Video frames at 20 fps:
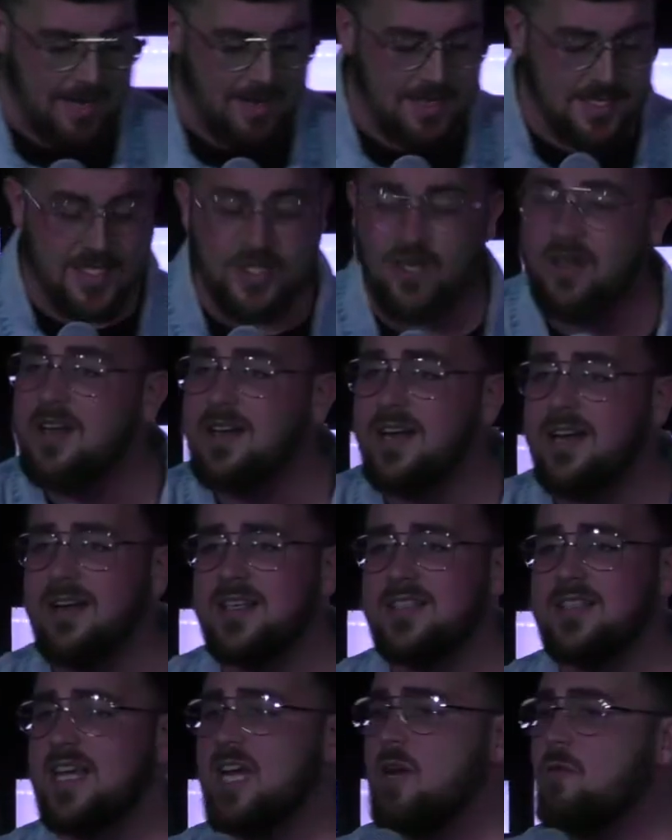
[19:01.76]
And the son did
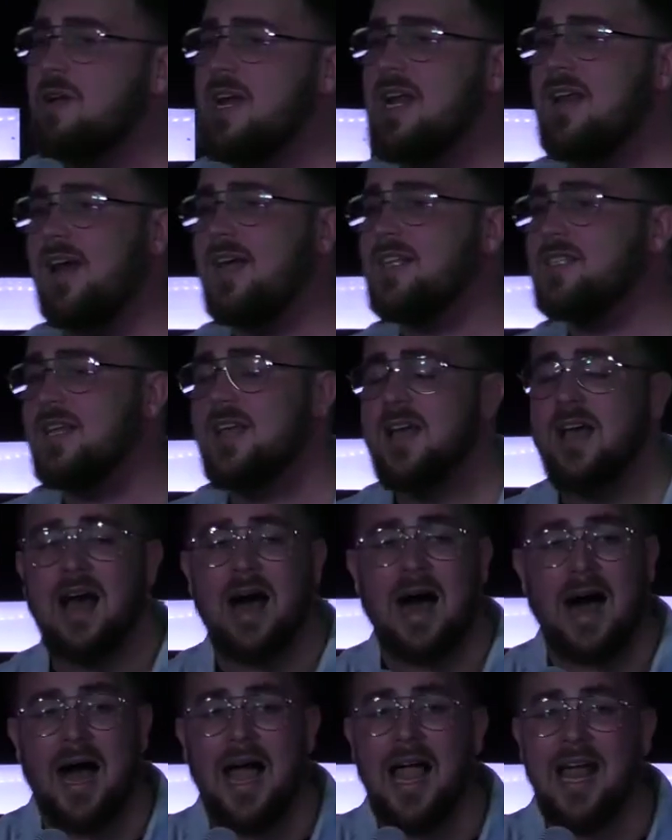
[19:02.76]
this. He realized,
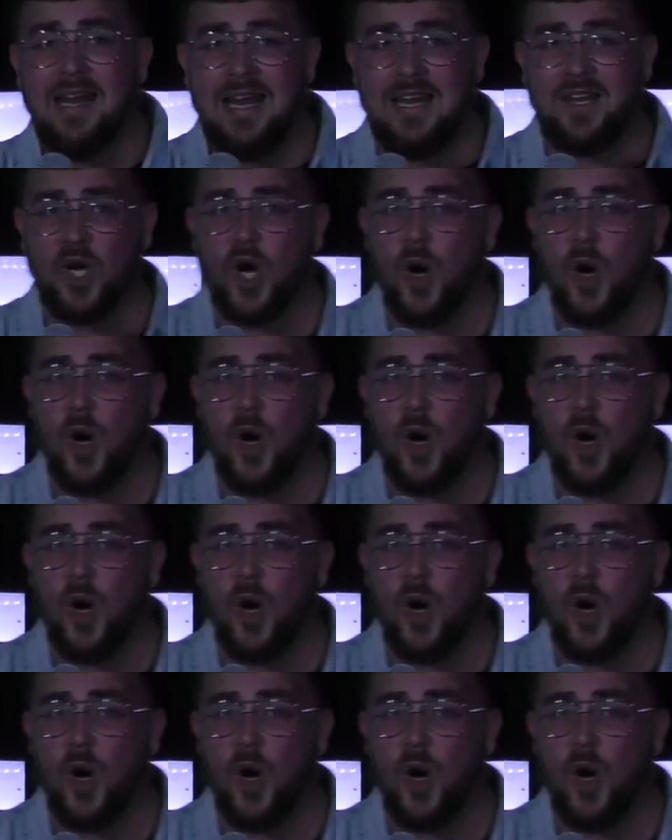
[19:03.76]
I need to